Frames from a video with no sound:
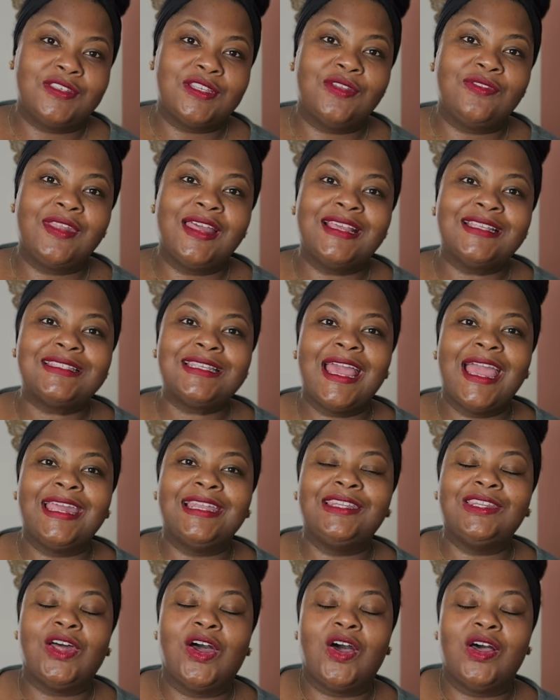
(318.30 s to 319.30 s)
So that's
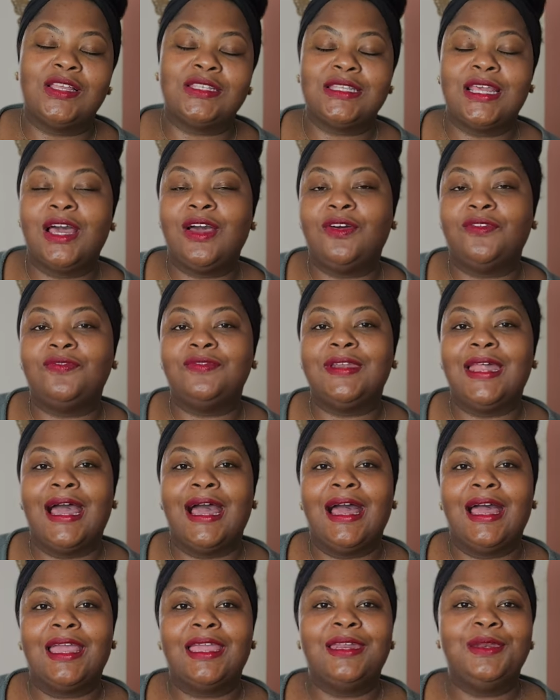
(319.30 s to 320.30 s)
a loss of
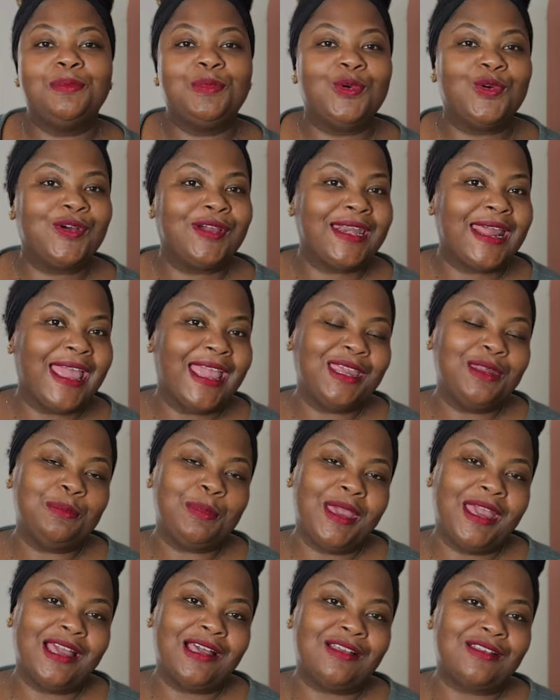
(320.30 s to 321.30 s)
9.8
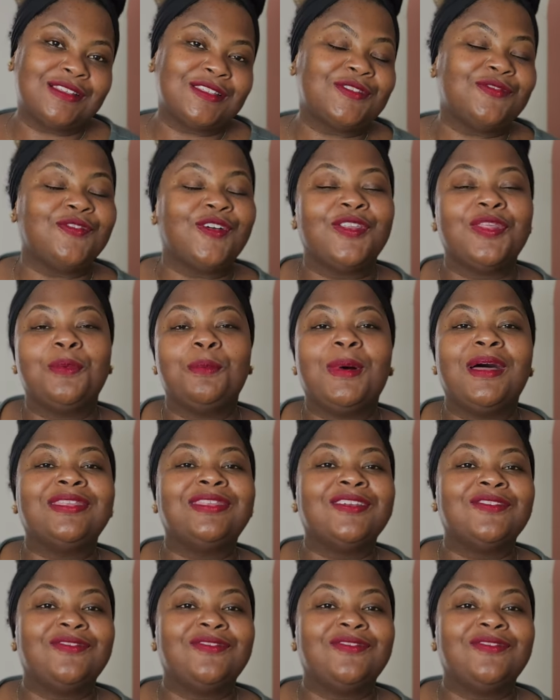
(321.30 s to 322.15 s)
pounds for the month